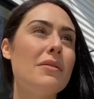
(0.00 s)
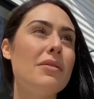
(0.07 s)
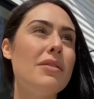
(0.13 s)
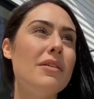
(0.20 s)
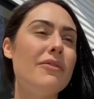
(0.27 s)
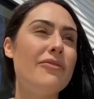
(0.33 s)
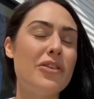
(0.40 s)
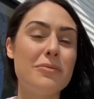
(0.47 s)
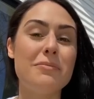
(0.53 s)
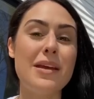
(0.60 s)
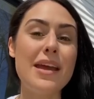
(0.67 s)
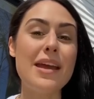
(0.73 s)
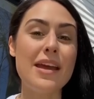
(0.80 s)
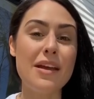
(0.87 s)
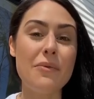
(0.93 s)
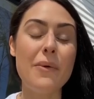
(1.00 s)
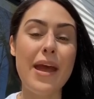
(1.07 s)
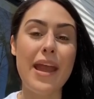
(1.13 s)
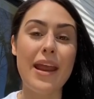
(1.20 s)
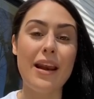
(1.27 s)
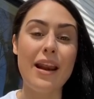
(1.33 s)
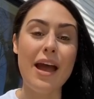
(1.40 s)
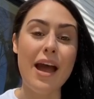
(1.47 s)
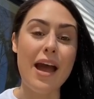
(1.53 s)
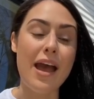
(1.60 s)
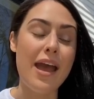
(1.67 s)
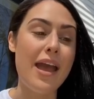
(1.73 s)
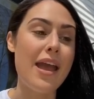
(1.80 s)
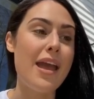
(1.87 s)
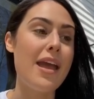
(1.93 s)
for me, when
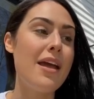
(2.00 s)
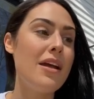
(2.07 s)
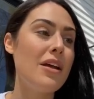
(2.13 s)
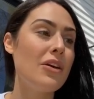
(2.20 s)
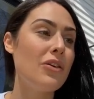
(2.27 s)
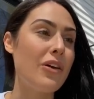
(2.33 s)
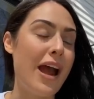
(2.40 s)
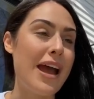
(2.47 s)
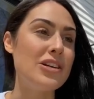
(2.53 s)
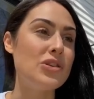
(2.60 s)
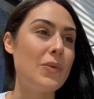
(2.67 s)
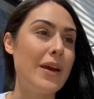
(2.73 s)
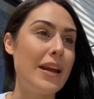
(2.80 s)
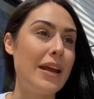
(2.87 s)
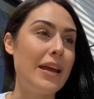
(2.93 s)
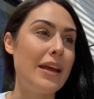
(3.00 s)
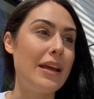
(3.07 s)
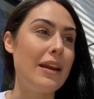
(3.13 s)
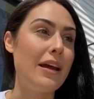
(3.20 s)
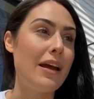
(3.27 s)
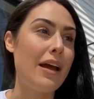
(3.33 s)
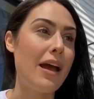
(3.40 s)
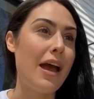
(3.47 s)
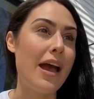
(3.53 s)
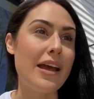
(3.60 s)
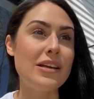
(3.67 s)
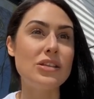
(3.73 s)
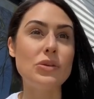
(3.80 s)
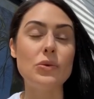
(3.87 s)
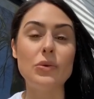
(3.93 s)
I graduated high
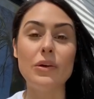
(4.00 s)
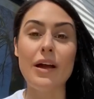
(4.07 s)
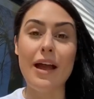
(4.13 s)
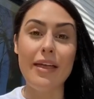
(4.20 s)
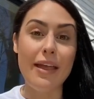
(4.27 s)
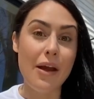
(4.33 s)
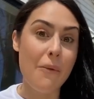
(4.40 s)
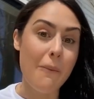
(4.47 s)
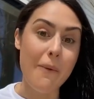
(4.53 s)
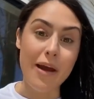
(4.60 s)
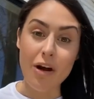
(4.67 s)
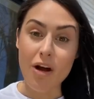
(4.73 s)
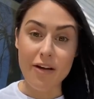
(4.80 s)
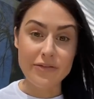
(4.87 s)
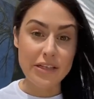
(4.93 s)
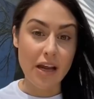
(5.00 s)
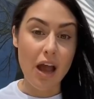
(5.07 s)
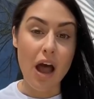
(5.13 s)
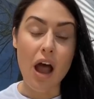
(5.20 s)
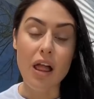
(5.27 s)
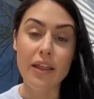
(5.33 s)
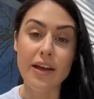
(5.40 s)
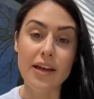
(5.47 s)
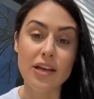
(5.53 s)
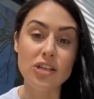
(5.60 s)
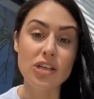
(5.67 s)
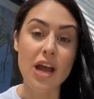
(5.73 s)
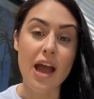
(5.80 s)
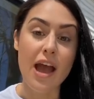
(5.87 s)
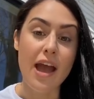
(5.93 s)
school, I like went off to college,
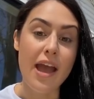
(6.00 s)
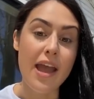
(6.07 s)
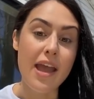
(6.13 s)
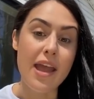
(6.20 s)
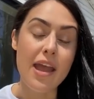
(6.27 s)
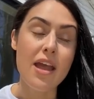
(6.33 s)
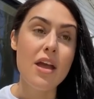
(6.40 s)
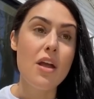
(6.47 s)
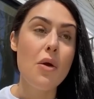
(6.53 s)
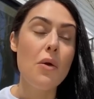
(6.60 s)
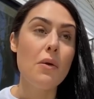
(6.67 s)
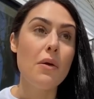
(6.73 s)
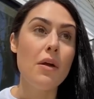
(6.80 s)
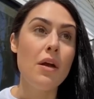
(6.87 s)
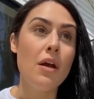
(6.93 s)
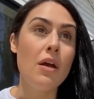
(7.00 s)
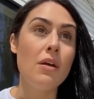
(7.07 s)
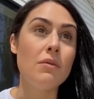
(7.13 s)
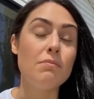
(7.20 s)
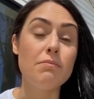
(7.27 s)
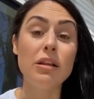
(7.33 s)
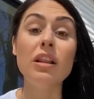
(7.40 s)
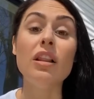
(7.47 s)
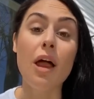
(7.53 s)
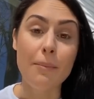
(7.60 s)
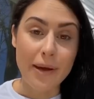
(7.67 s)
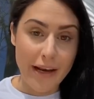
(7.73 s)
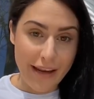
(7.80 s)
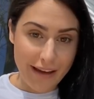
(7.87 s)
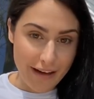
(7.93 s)
I
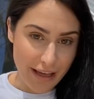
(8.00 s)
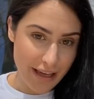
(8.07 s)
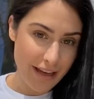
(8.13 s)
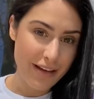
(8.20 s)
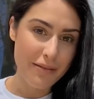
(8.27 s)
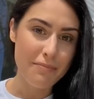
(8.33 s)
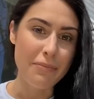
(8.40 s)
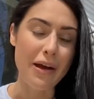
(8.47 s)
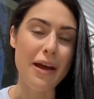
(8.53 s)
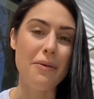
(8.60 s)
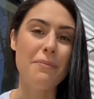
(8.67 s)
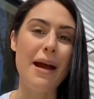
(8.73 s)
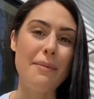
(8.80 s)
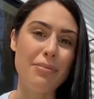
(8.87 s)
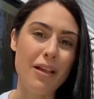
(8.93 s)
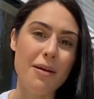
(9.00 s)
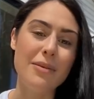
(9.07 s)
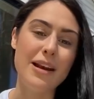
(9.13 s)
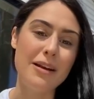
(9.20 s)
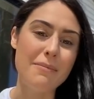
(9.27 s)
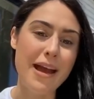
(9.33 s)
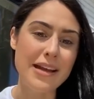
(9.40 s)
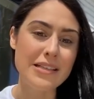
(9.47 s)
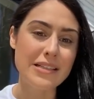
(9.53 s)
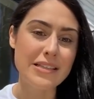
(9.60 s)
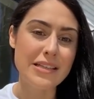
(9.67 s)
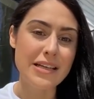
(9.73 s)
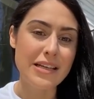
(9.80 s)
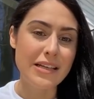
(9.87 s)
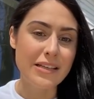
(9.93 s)
plummeted. But by plummeted, my
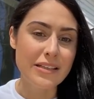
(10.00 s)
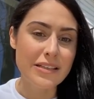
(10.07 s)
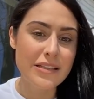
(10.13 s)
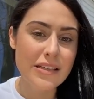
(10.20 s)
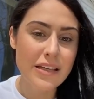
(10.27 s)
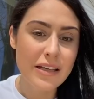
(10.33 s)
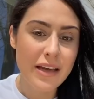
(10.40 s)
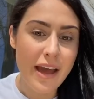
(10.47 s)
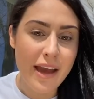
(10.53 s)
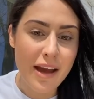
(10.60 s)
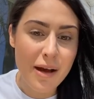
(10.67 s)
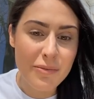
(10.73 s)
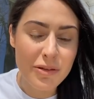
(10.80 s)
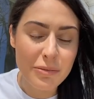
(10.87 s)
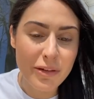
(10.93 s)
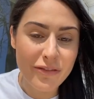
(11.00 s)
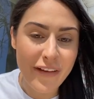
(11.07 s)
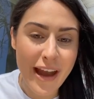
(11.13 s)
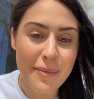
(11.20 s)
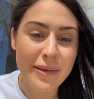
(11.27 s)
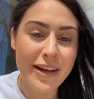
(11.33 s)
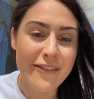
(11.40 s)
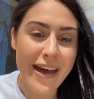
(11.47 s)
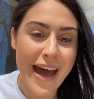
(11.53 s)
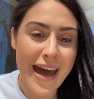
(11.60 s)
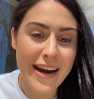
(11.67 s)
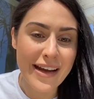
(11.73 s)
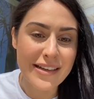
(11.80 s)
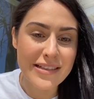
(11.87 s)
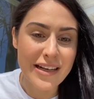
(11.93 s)
disease, I come from a family of
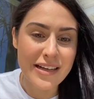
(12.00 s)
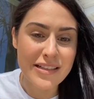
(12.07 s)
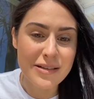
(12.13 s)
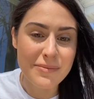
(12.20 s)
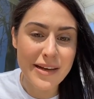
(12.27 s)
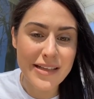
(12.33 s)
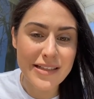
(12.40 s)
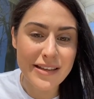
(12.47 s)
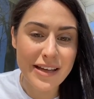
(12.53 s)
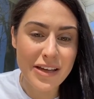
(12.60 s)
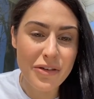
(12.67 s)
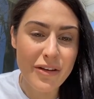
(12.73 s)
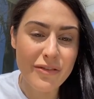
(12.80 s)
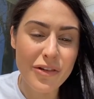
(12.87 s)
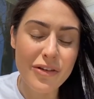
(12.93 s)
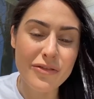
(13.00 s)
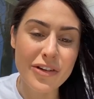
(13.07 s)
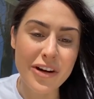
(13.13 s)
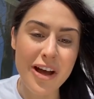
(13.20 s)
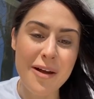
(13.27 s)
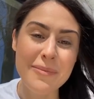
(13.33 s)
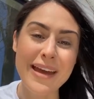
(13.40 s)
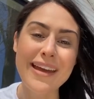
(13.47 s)
addicts, and it's amazing that you have overcome it.